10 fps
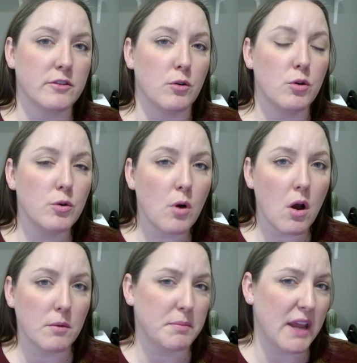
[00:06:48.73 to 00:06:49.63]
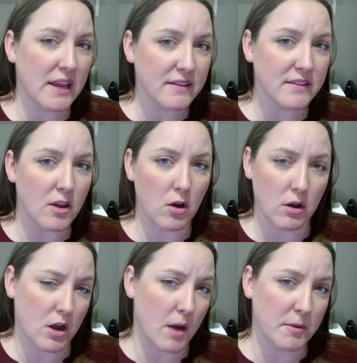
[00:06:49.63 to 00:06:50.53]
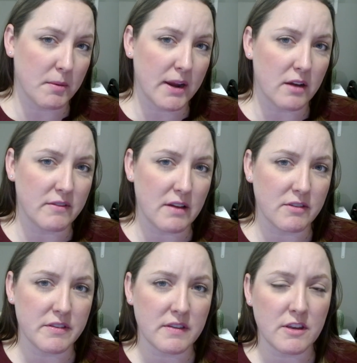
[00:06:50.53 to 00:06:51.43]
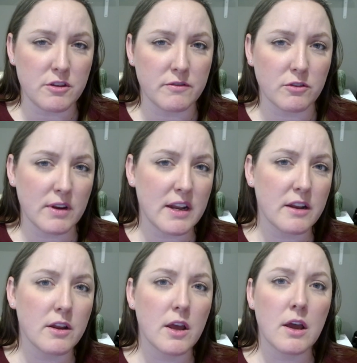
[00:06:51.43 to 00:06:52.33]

So who obtains the copyright of everything that you've created,